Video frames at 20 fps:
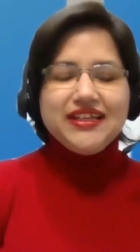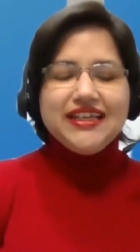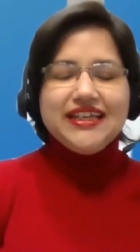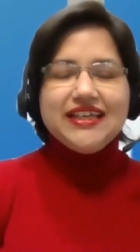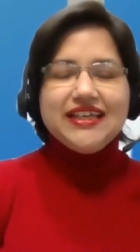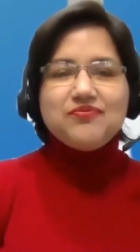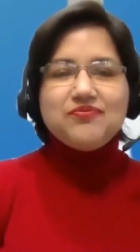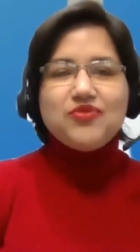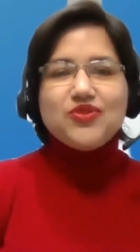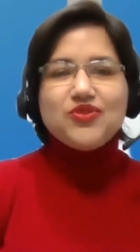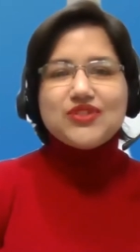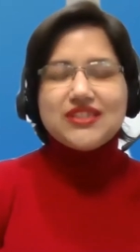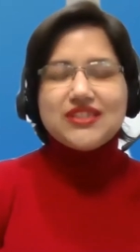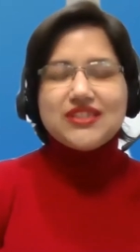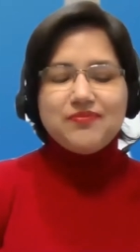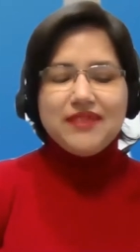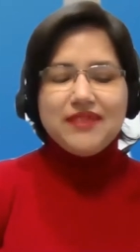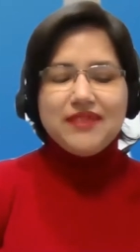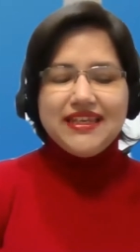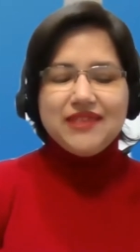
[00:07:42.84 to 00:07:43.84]
post the
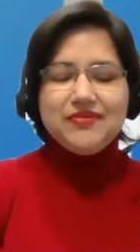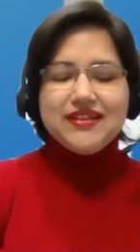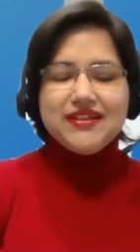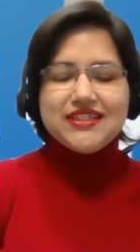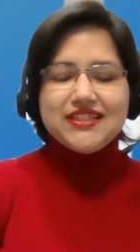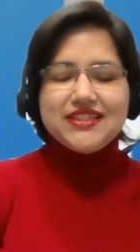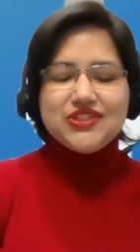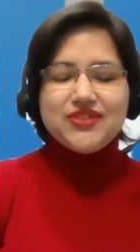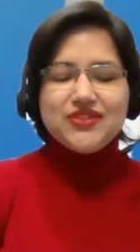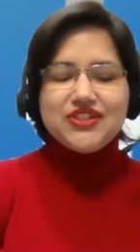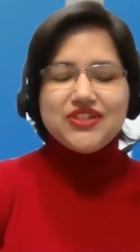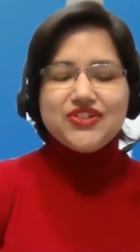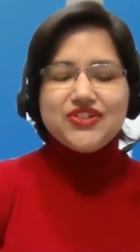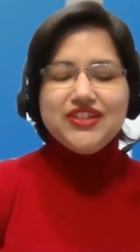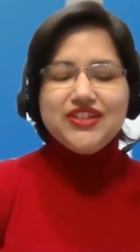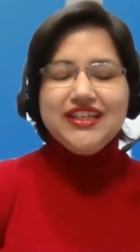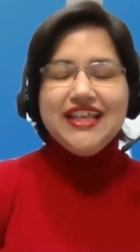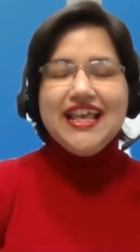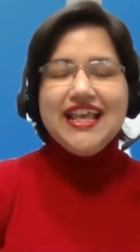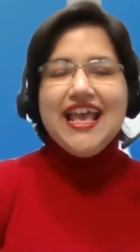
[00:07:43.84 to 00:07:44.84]
pandemic situation,
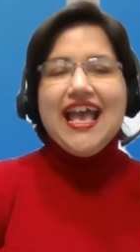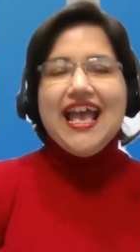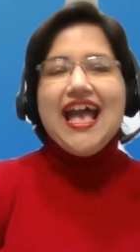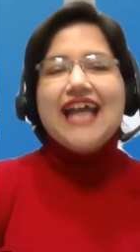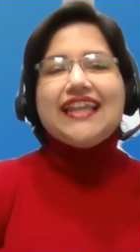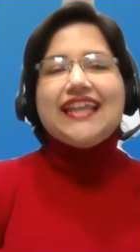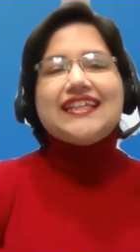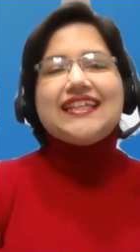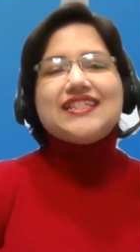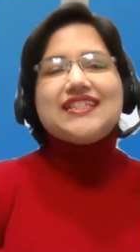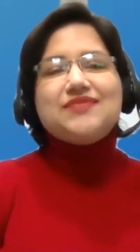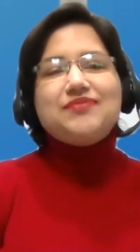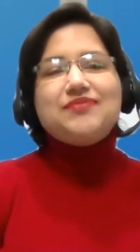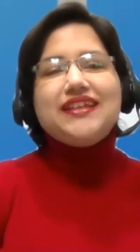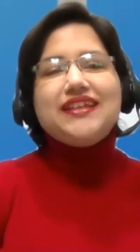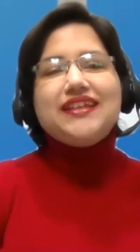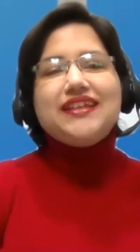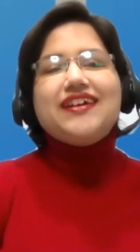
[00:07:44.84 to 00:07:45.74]
and it has been